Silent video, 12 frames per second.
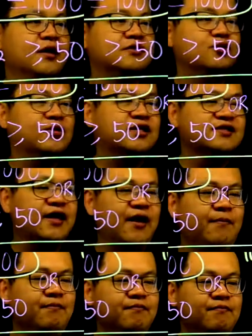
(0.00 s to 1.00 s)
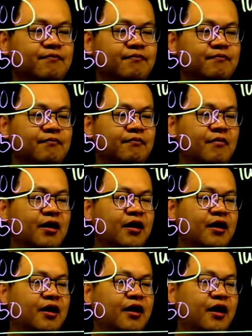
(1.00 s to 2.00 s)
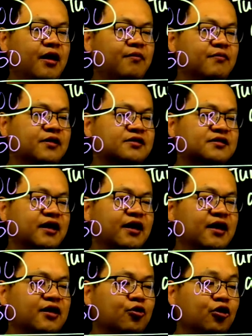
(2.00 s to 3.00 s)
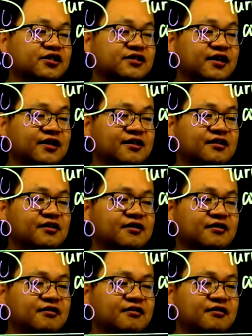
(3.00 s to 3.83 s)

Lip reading: So what is M? M is a constant.